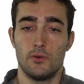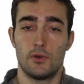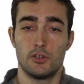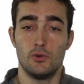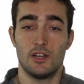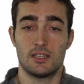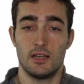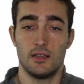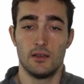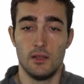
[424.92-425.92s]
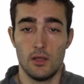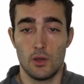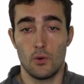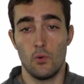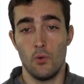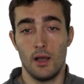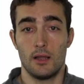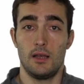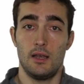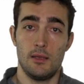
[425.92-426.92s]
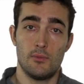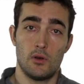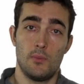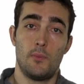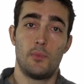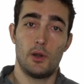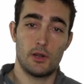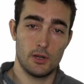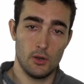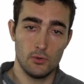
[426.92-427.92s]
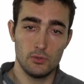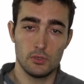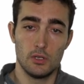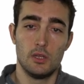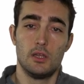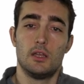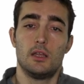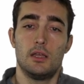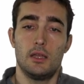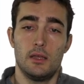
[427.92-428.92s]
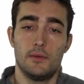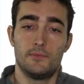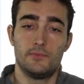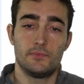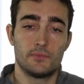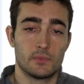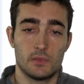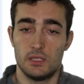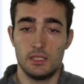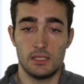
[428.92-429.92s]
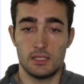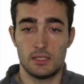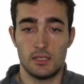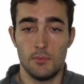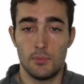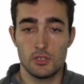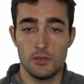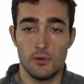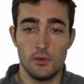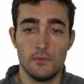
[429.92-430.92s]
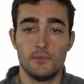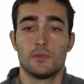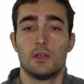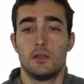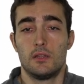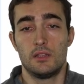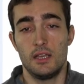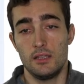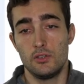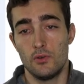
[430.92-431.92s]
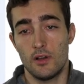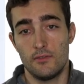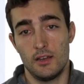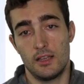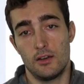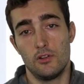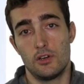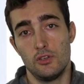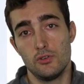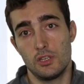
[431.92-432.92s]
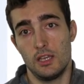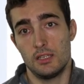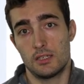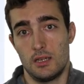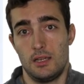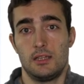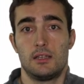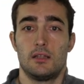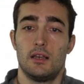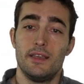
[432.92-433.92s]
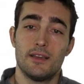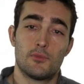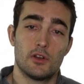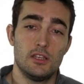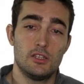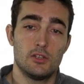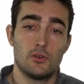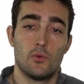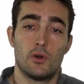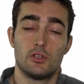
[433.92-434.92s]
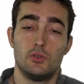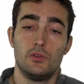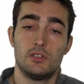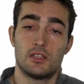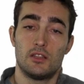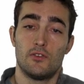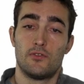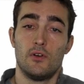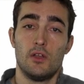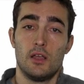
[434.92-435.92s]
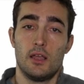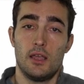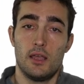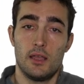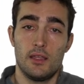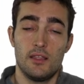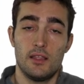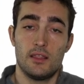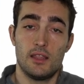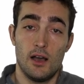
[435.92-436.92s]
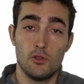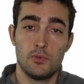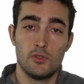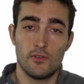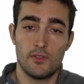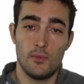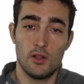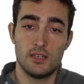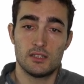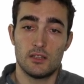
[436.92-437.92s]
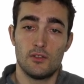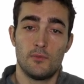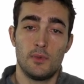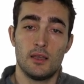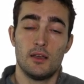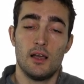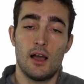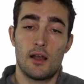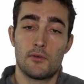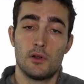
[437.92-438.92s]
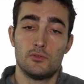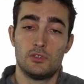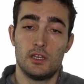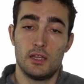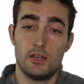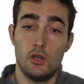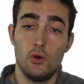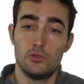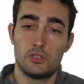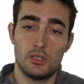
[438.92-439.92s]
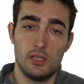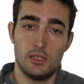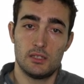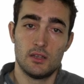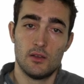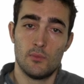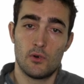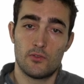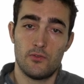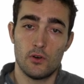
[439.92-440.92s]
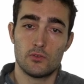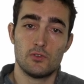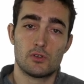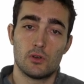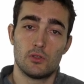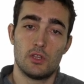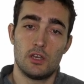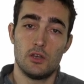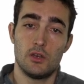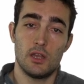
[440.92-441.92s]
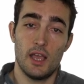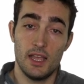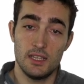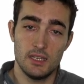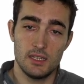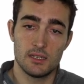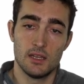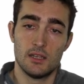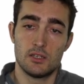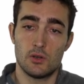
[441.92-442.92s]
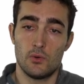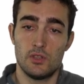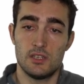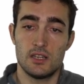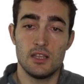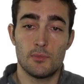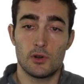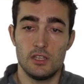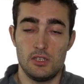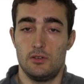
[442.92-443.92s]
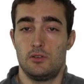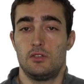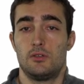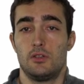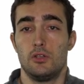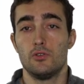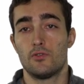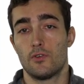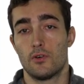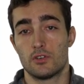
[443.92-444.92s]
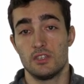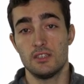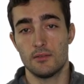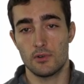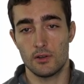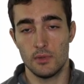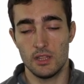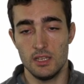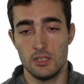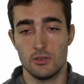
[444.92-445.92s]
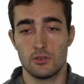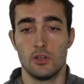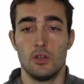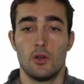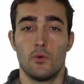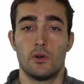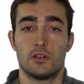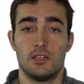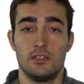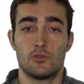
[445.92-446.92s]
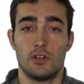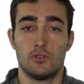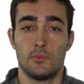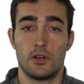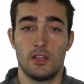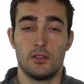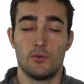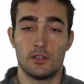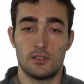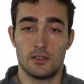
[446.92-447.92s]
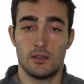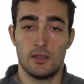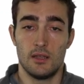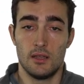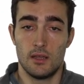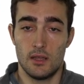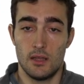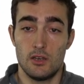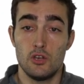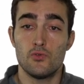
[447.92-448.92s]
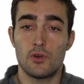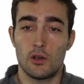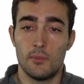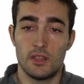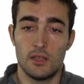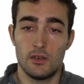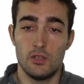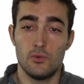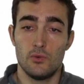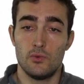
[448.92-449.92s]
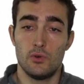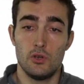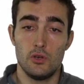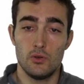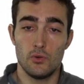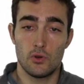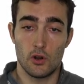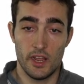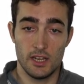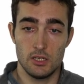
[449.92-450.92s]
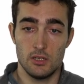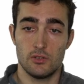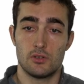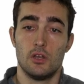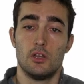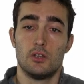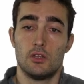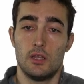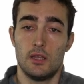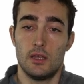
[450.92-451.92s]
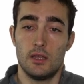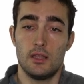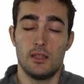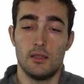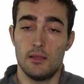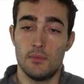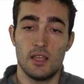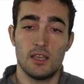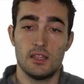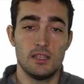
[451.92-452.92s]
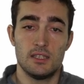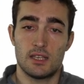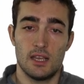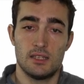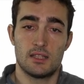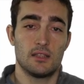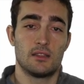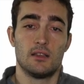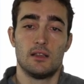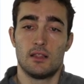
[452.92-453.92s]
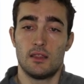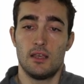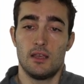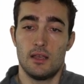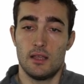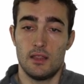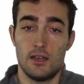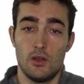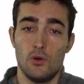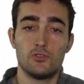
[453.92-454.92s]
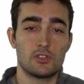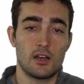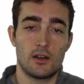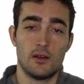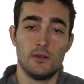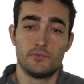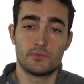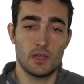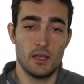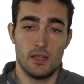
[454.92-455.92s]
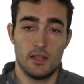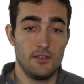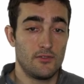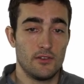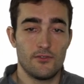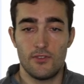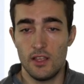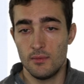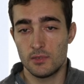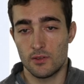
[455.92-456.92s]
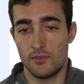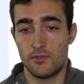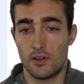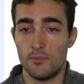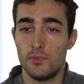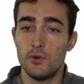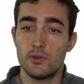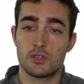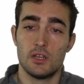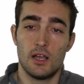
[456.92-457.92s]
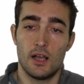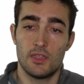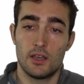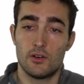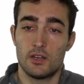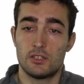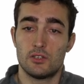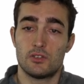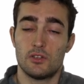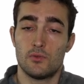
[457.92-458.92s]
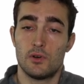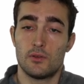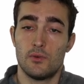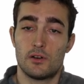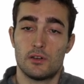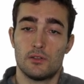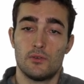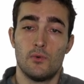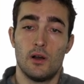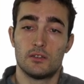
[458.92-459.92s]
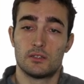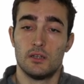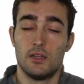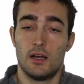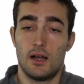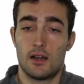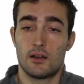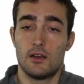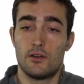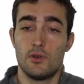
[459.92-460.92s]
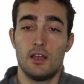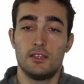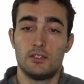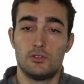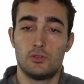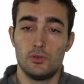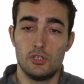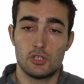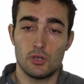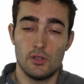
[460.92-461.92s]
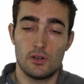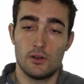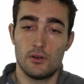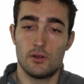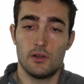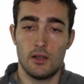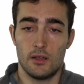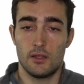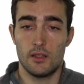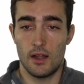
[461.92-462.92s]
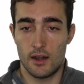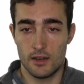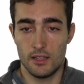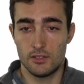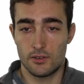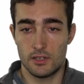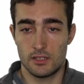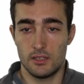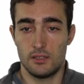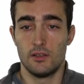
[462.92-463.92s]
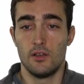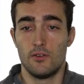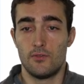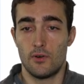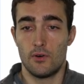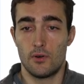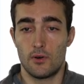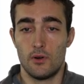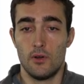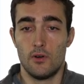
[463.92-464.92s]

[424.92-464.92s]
where you assign one label per node. This is still possible. Then you have like another use case like link prediction, where you, instead of the output of the model, instead of being around the nodes, it is more focused on the edges. So this link prediction is used for system recommendations, where they try to predict what are the new connections. Imagine in this case that the nodes are different films or different books, and the connections is where ones are related to each other or are interested for